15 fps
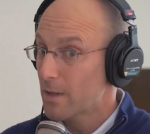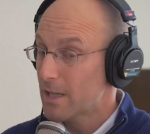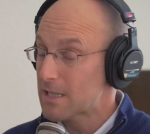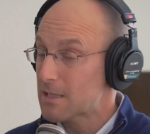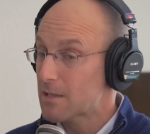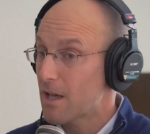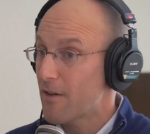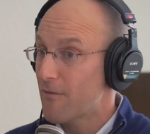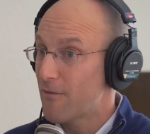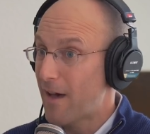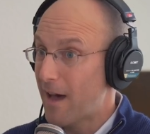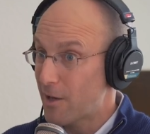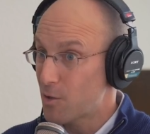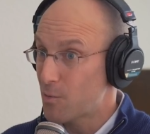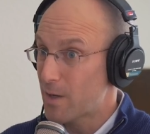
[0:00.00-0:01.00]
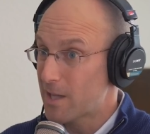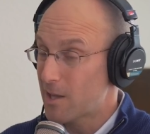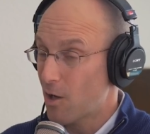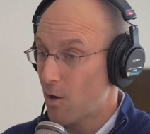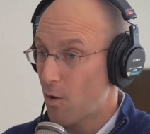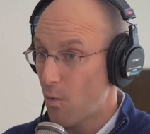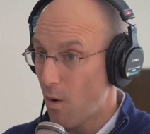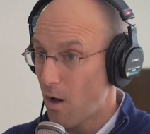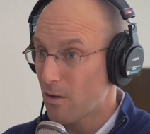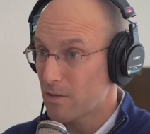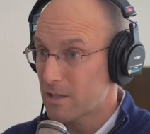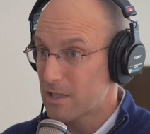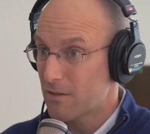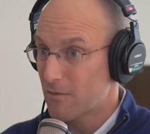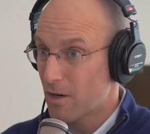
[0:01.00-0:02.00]
let's evaluate the
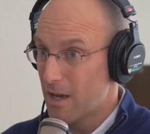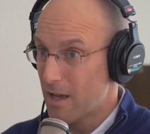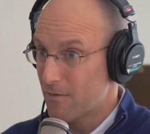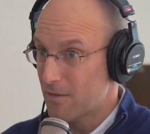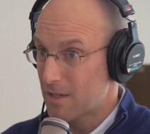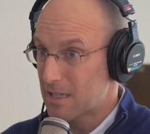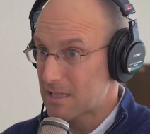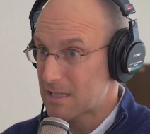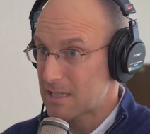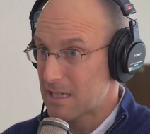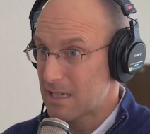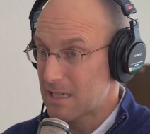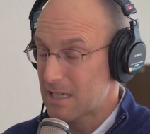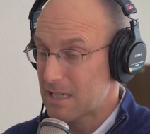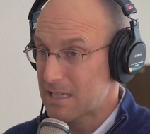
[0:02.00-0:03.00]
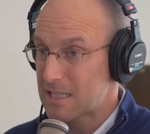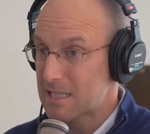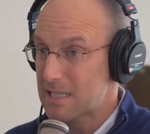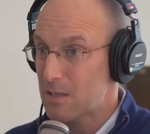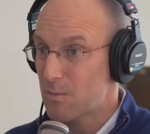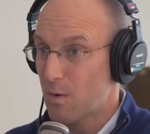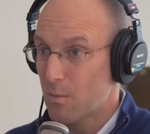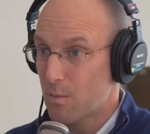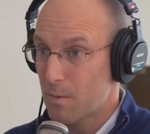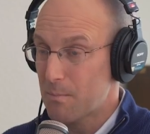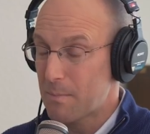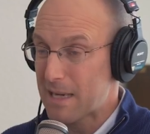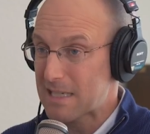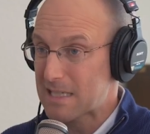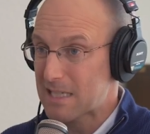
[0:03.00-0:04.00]
quality of our evidence and, and see what we're
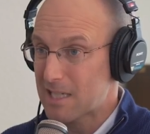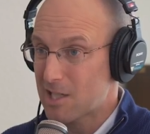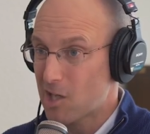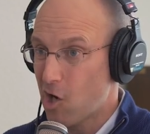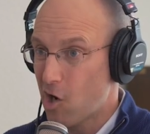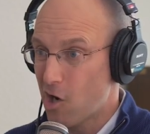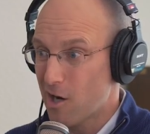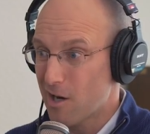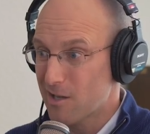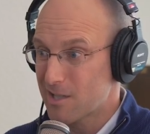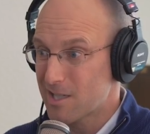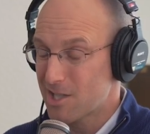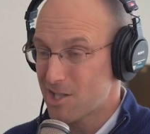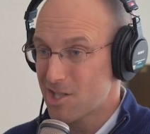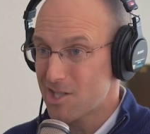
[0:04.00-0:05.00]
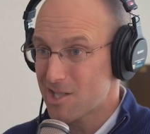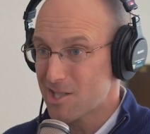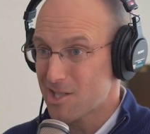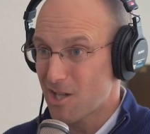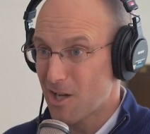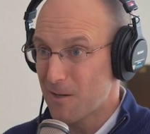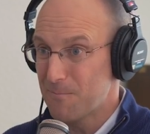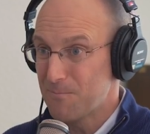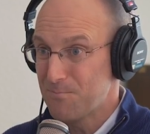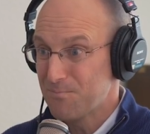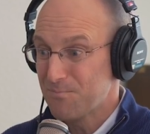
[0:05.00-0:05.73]
basing our decisions on